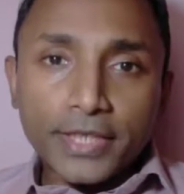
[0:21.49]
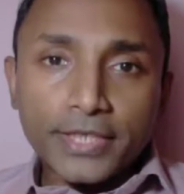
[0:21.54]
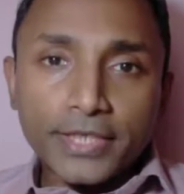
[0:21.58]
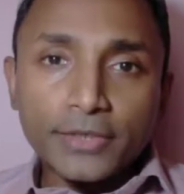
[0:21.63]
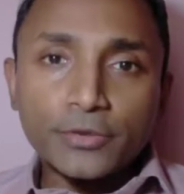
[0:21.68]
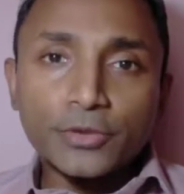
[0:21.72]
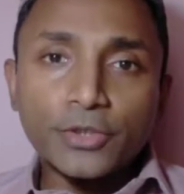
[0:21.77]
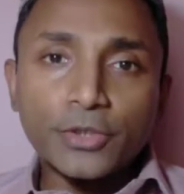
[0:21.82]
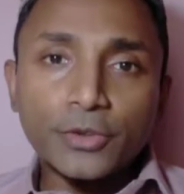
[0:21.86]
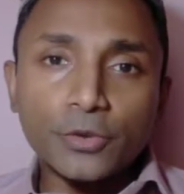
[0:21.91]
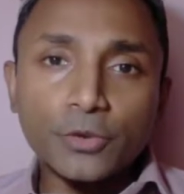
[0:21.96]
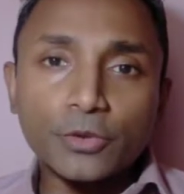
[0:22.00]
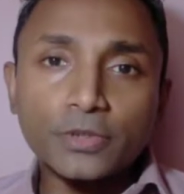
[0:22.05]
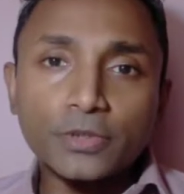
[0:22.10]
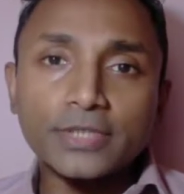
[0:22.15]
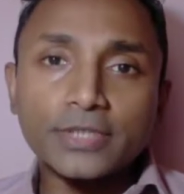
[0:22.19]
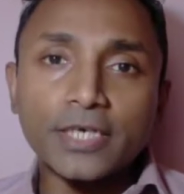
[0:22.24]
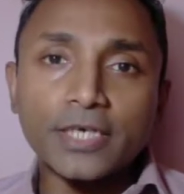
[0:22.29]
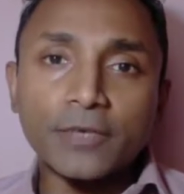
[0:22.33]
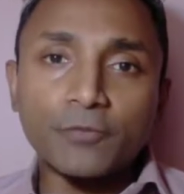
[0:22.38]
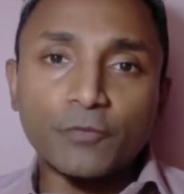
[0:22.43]
you
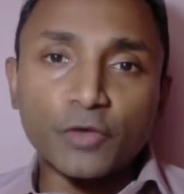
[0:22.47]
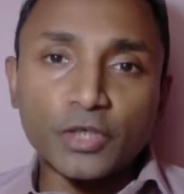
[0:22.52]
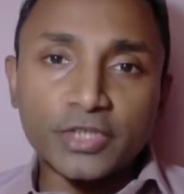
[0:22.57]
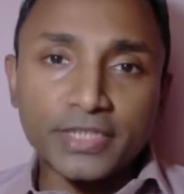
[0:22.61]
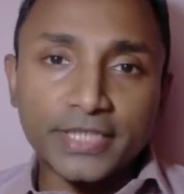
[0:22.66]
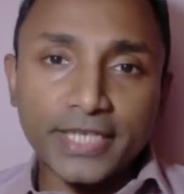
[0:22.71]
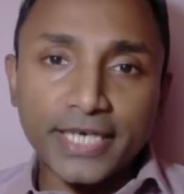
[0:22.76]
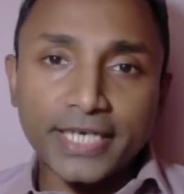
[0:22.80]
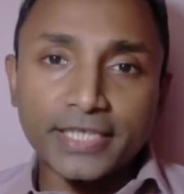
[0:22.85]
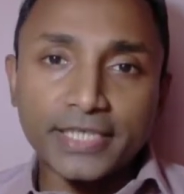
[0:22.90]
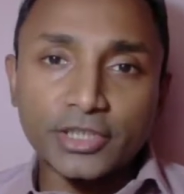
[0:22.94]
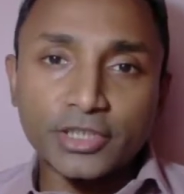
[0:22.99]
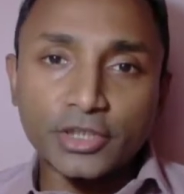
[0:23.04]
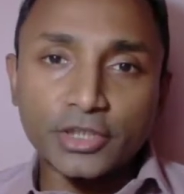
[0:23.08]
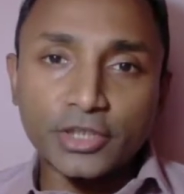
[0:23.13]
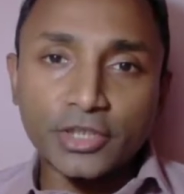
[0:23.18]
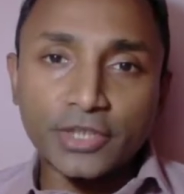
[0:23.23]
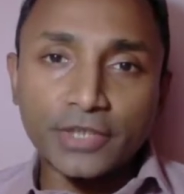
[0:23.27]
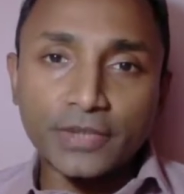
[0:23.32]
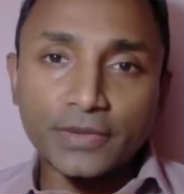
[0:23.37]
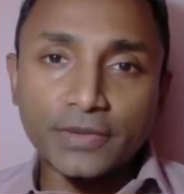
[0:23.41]
use
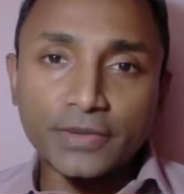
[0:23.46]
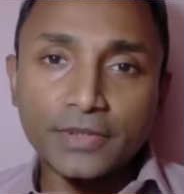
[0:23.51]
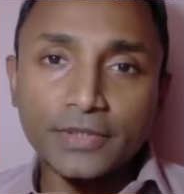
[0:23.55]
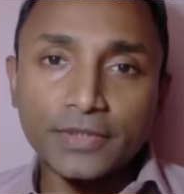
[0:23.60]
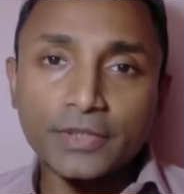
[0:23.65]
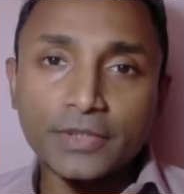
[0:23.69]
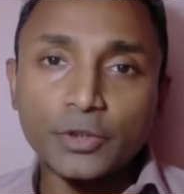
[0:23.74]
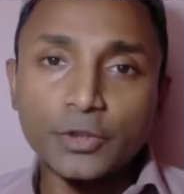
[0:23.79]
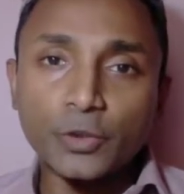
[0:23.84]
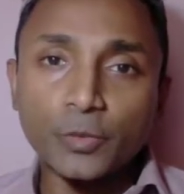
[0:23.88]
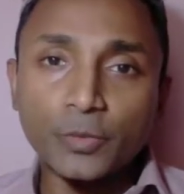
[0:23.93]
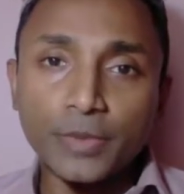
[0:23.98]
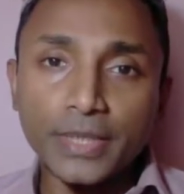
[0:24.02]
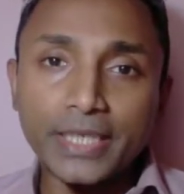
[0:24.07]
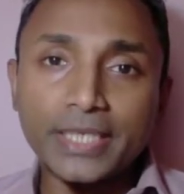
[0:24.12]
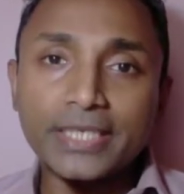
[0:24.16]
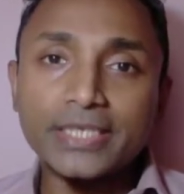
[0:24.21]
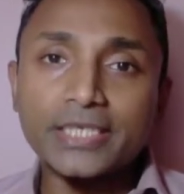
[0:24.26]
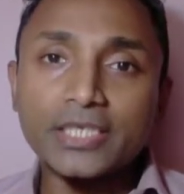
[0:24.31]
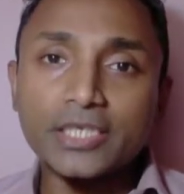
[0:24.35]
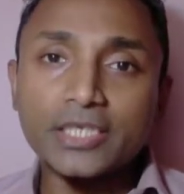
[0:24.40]
appreciation to
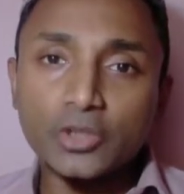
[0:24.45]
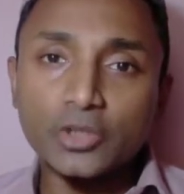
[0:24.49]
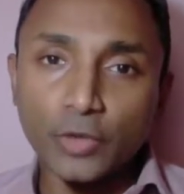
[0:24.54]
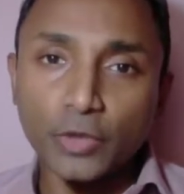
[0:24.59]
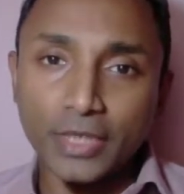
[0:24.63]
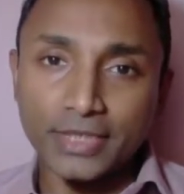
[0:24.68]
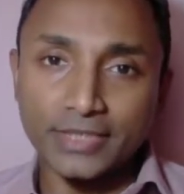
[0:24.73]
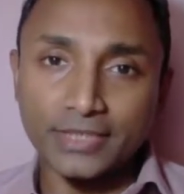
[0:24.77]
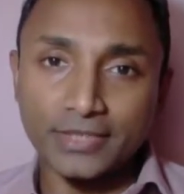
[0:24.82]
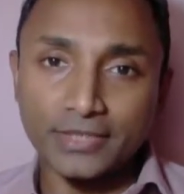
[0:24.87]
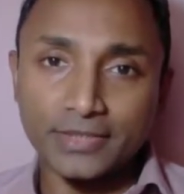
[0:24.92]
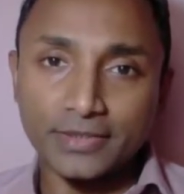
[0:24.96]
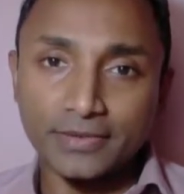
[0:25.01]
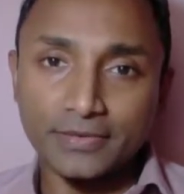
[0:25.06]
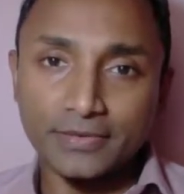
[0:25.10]
build trust,